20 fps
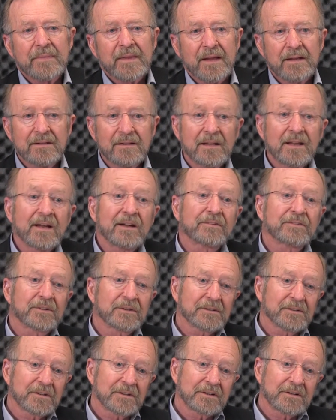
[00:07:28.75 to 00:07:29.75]
unless
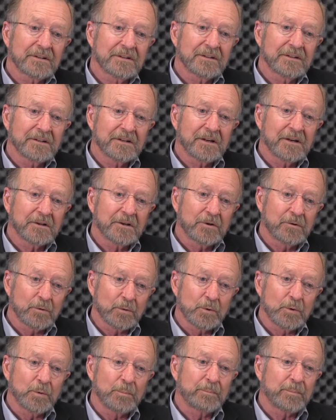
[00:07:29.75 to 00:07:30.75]
a
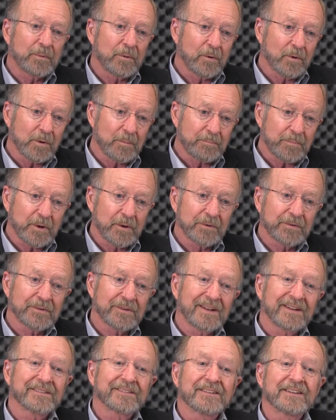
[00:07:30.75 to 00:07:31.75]
group or a
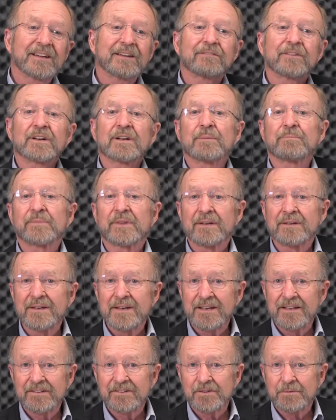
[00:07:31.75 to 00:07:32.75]
person has given up the
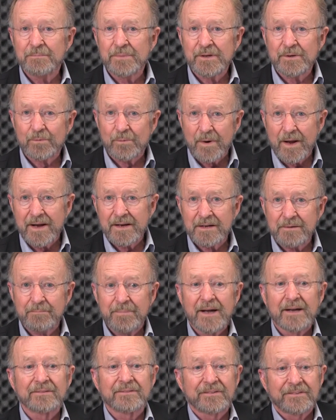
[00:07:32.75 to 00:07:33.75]
need to be right
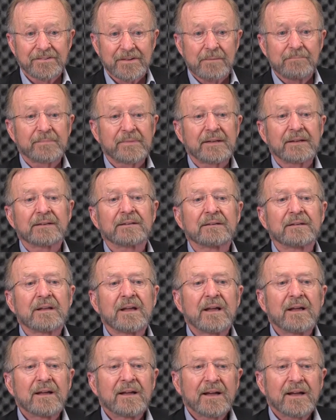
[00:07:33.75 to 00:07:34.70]
about something